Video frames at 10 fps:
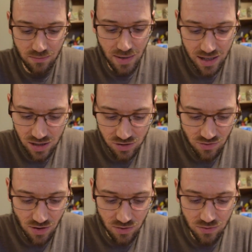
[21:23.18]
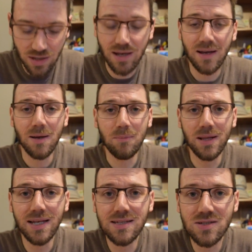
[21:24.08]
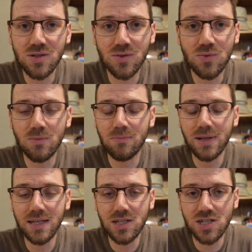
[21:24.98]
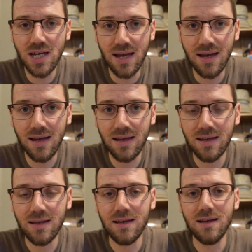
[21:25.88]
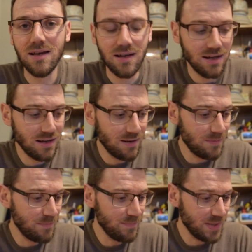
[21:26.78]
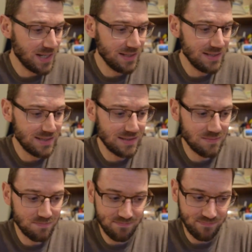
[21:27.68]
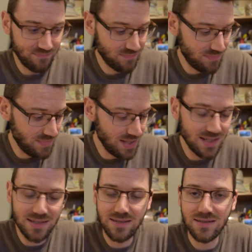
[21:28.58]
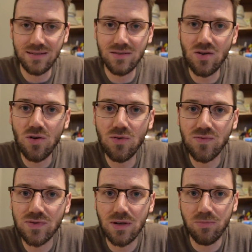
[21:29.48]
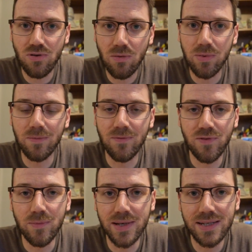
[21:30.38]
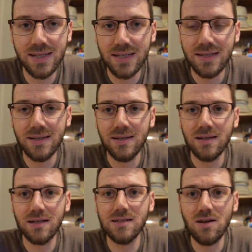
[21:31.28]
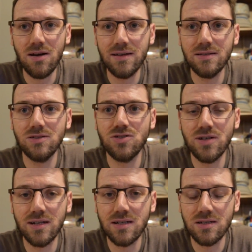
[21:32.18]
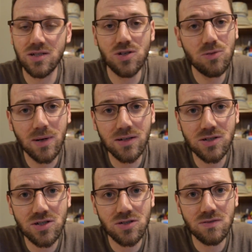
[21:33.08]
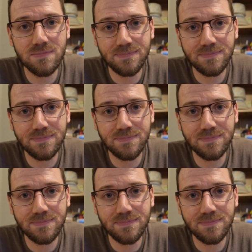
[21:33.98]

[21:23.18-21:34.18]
making your own, please do and please share um, because this solves a problem for me because I drink too much